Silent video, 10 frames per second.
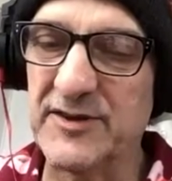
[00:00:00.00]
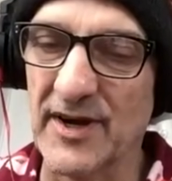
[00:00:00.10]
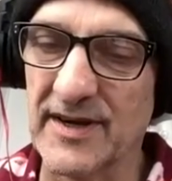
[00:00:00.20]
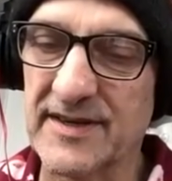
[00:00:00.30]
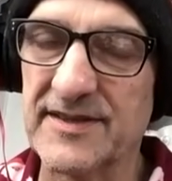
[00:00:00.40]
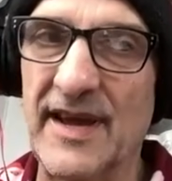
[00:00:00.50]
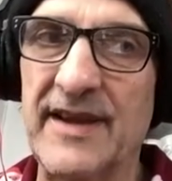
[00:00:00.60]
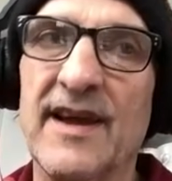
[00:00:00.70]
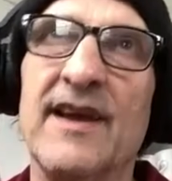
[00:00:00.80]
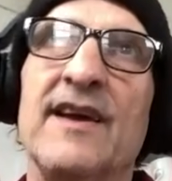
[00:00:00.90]
drug, because like
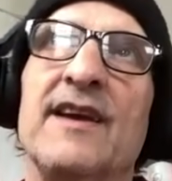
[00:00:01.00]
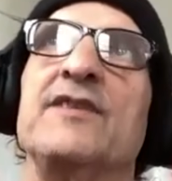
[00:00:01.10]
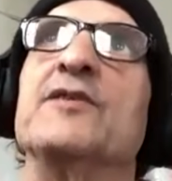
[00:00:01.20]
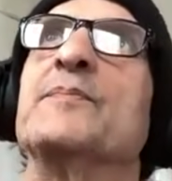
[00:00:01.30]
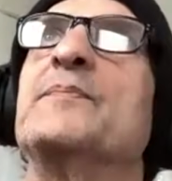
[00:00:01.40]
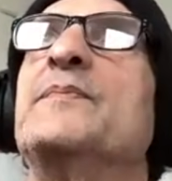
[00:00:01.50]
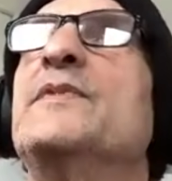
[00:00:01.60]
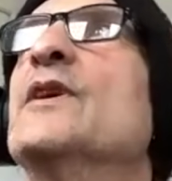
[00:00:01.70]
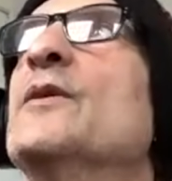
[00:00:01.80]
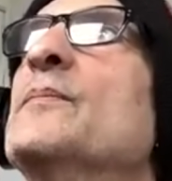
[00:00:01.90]
you're,
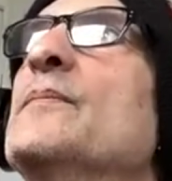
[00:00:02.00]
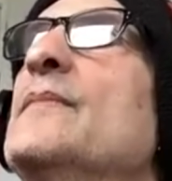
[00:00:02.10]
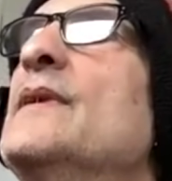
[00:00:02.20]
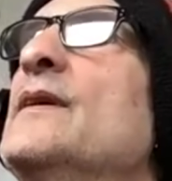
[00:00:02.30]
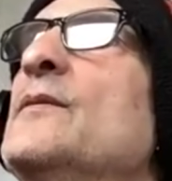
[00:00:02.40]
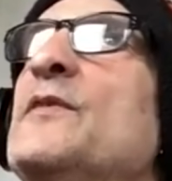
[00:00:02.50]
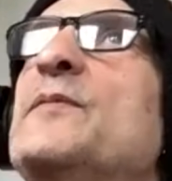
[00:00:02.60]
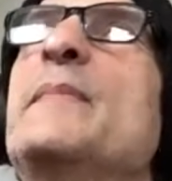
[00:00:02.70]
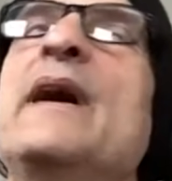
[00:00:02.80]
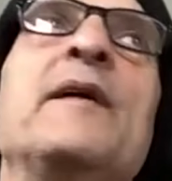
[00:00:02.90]
with
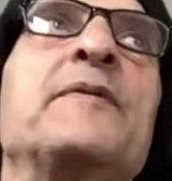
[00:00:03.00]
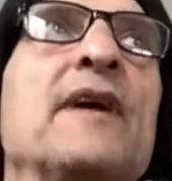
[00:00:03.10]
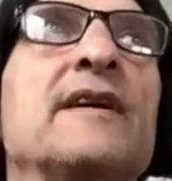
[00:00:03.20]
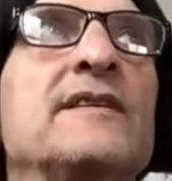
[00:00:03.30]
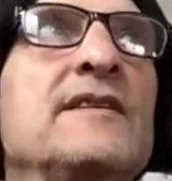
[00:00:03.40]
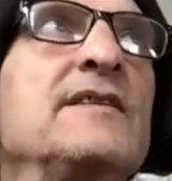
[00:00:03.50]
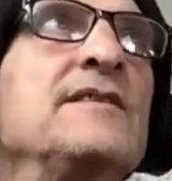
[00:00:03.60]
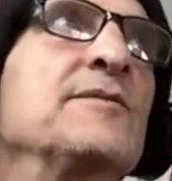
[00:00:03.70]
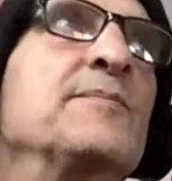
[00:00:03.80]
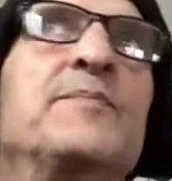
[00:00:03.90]
meth, like
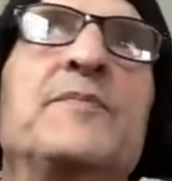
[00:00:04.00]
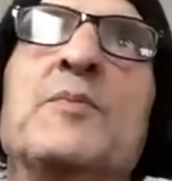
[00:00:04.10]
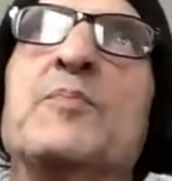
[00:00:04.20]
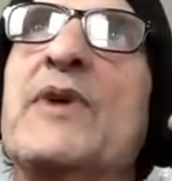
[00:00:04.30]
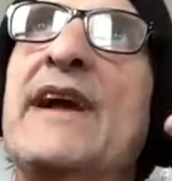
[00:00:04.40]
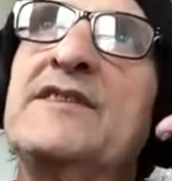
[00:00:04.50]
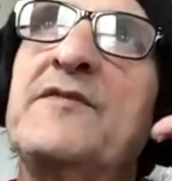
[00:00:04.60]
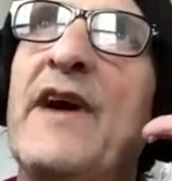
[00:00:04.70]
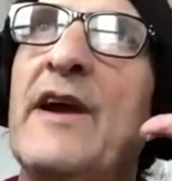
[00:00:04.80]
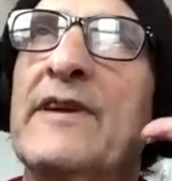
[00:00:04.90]
your brain's
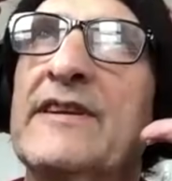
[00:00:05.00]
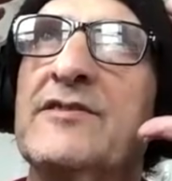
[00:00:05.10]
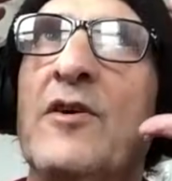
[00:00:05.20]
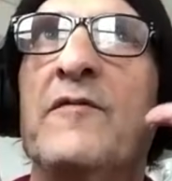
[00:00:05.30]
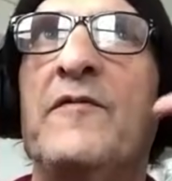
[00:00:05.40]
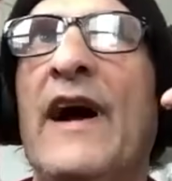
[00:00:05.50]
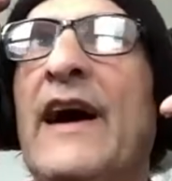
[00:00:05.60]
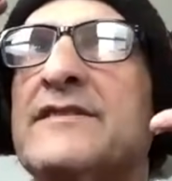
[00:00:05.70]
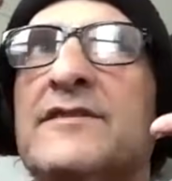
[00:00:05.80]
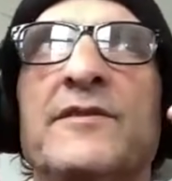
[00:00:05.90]
firing so
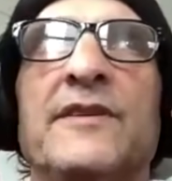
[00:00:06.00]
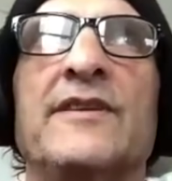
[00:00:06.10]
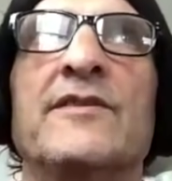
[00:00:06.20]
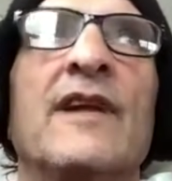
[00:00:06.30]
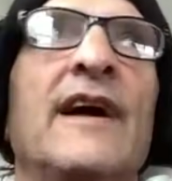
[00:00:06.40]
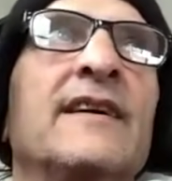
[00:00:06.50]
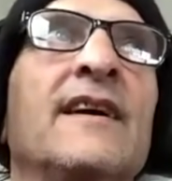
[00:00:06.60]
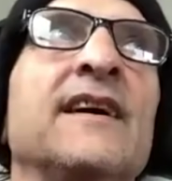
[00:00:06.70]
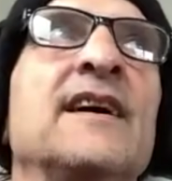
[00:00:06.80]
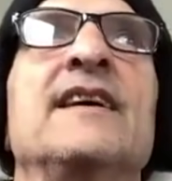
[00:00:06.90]
fast, dude, and you're
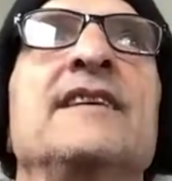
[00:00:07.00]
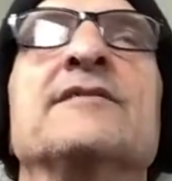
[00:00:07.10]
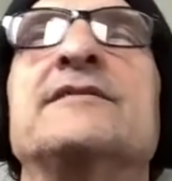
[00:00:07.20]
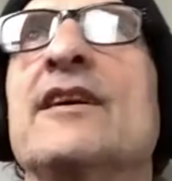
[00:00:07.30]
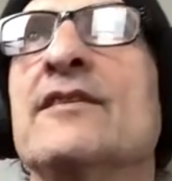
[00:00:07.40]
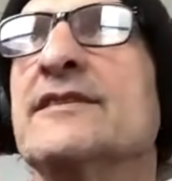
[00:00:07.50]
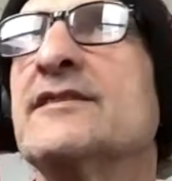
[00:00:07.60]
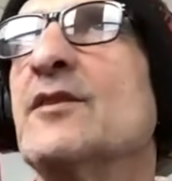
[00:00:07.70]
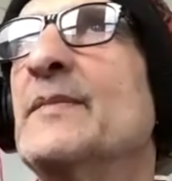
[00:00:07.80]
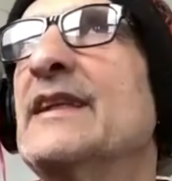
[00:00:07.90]
telling
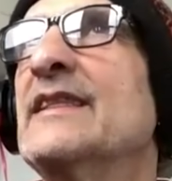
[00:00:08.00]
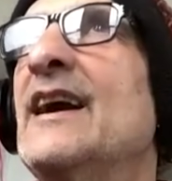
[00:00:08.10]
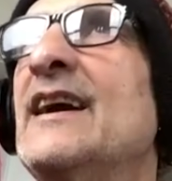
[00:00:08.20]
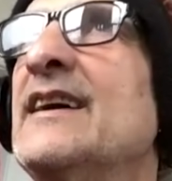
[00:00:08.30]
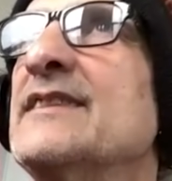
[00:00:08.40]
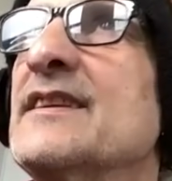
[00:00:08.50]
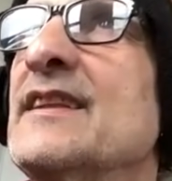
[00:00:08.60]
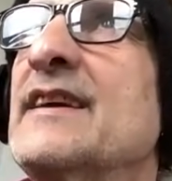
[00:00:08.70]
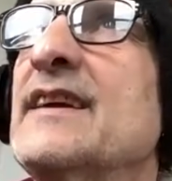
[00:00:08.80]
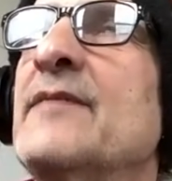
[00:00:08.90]
so many lies, and
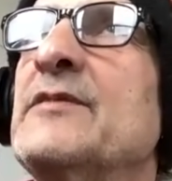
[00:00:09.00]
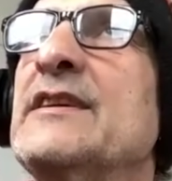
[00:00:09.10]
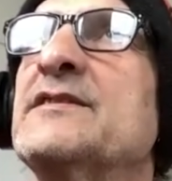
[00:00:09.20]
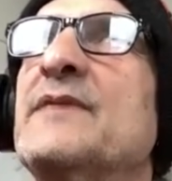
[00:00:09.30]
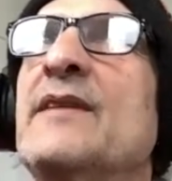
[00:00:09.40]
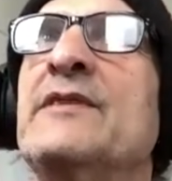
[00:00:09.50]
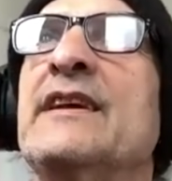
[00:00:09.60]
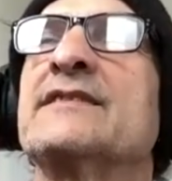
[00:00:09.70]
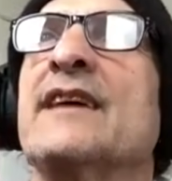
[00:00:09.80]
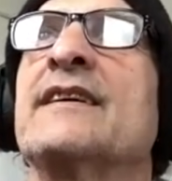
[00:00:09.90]
like everything
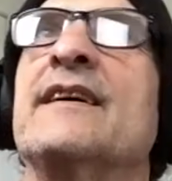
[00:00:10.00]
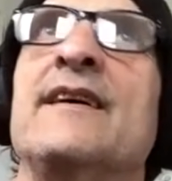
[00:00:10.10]
is like